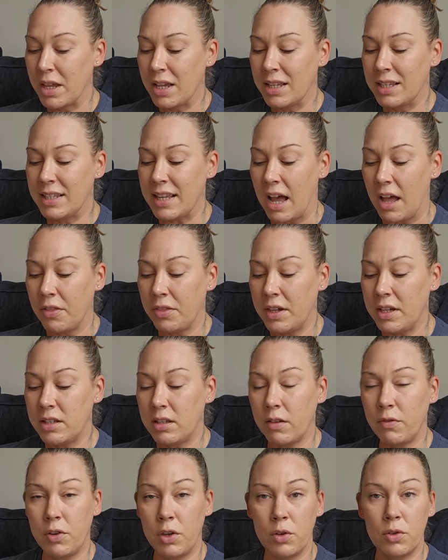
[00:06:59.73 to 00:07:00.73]
southeast
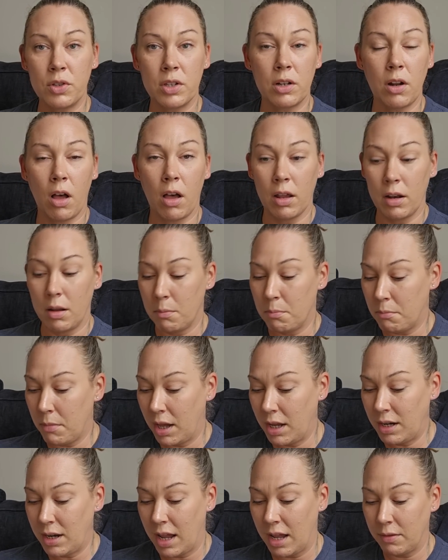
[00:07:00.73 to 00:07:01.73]
of Houston on
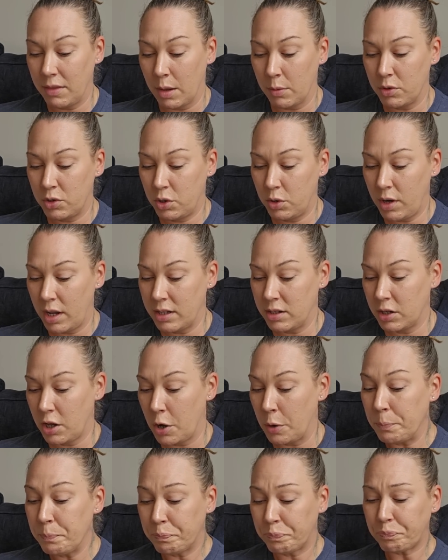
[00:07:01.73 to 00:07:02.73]
Monday. That was two days
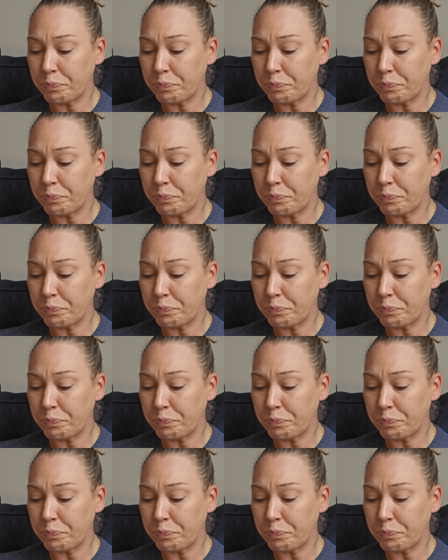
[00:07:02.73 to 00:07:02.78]
ago.